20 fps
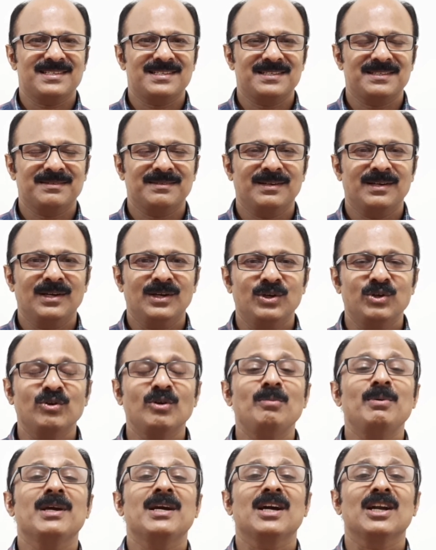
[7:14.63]
You will
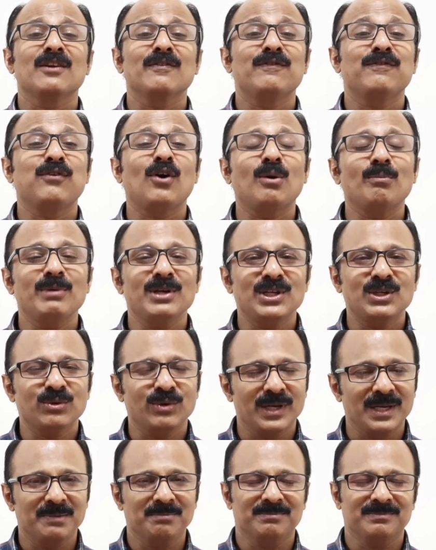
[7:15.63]
be conforming to
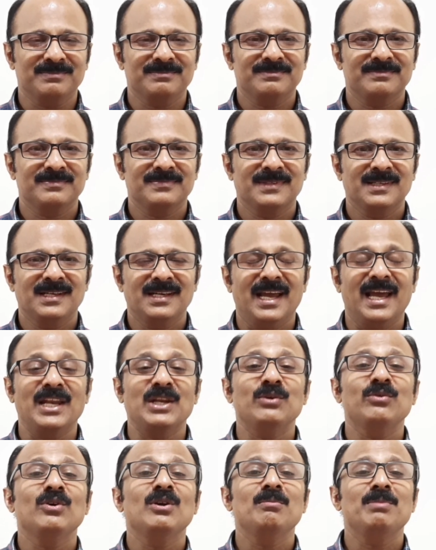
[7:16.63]
Him and
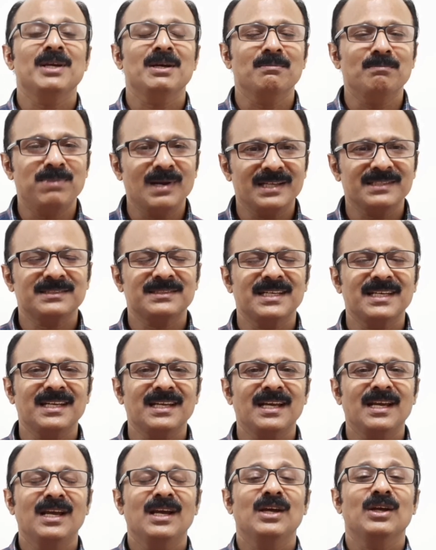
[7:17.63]
you will be a blessing
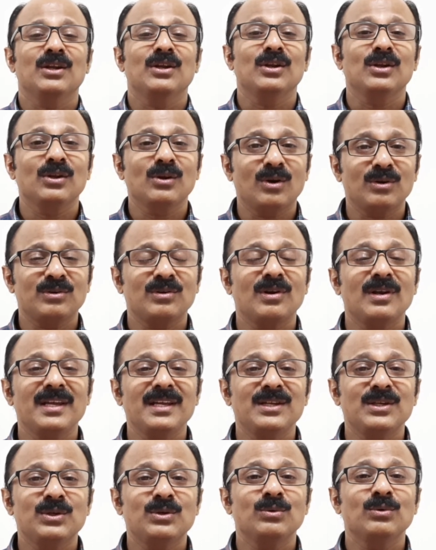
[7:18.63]
not
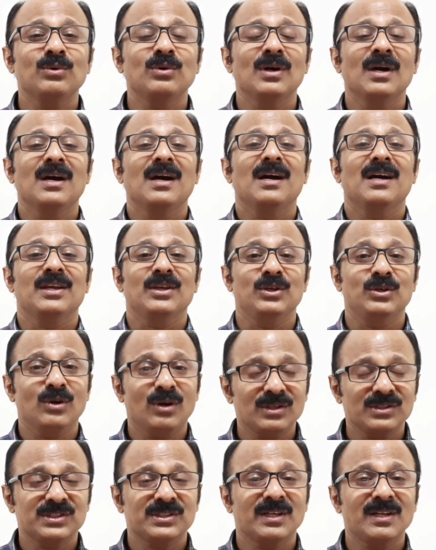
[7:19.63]
only to
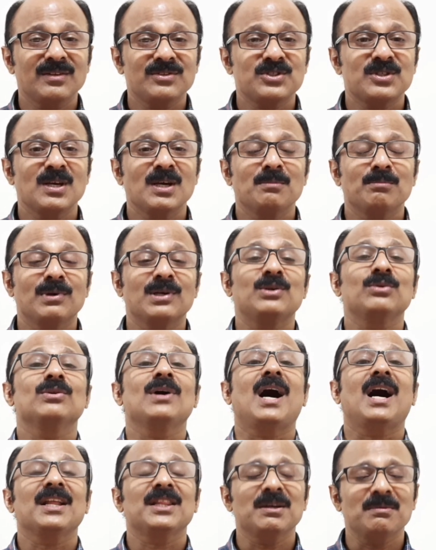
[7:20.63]
yourselves but
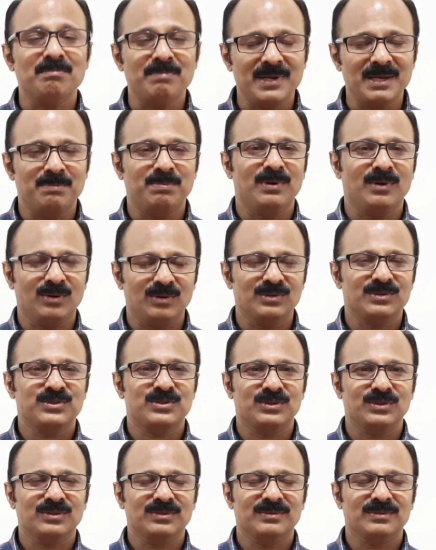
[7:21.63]
to other people also.